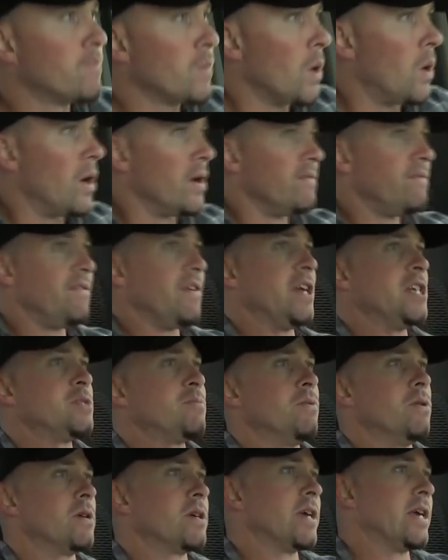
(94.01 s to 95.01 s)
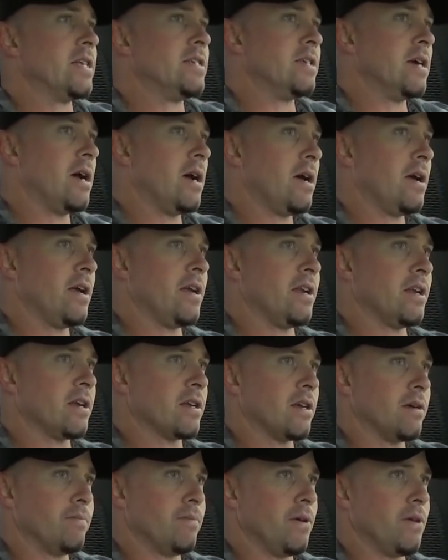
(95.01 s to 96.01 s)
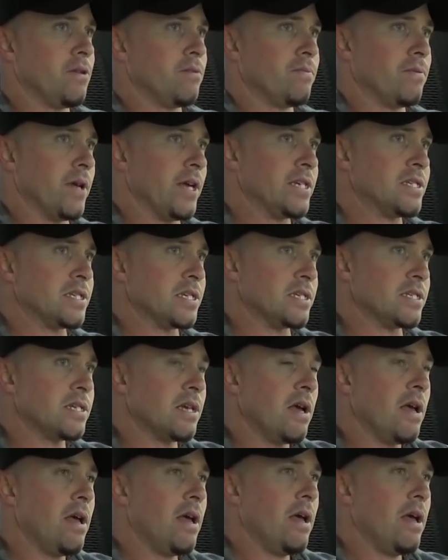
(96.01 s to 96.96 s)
on Facebook and a couple other places,